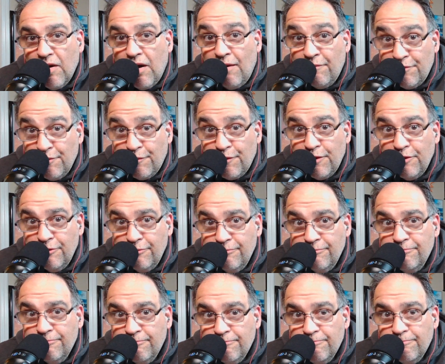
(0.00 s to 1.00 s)
the field,
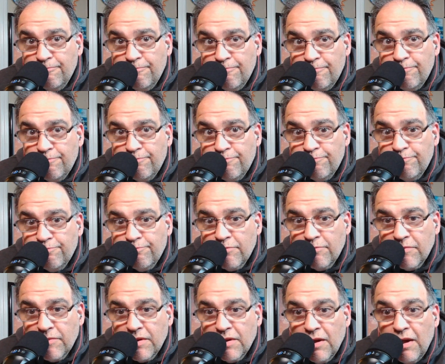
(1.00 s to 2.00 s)

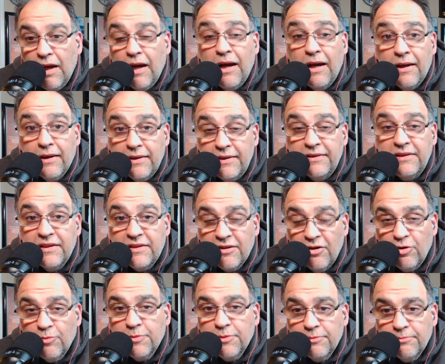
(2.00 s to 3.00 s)
he needs
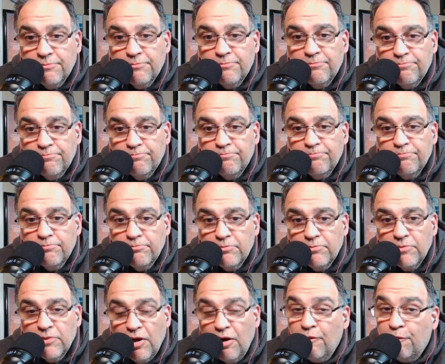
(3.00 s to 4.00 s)
help.
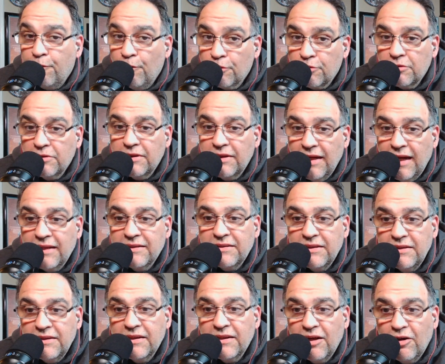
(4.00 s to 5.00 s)
Unfortunately, guys,
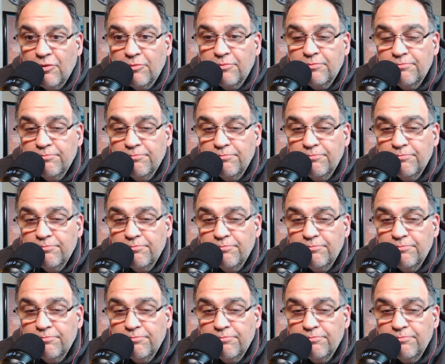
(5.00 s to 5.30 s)
he needs help.